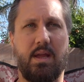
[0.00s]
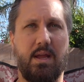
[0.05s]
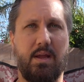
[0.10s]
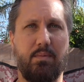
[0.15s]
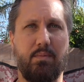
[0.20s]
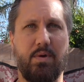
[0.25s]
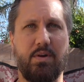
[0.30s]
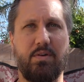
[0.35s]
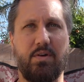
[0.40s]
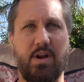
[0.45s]

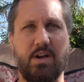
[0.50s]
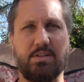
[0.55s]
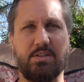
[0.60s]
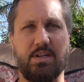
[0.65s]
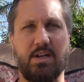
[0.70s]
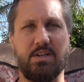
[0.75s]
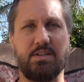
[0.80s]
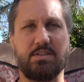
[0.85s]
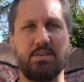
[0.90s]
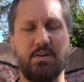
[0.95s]
and when you're
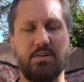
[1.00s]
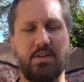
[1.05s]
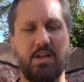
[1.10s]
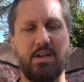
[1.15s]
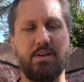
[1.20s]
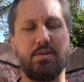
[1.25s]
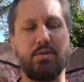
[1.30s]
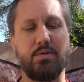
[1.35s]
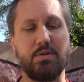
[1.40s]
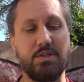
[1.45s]
actually going to start
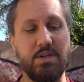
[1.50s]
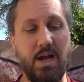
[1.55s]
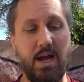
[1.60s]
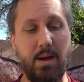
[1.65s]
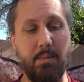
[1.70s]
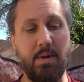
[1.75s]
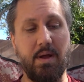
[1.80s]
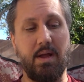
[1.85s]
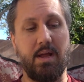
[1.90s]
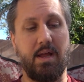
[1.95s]
that new
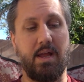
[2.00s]
job.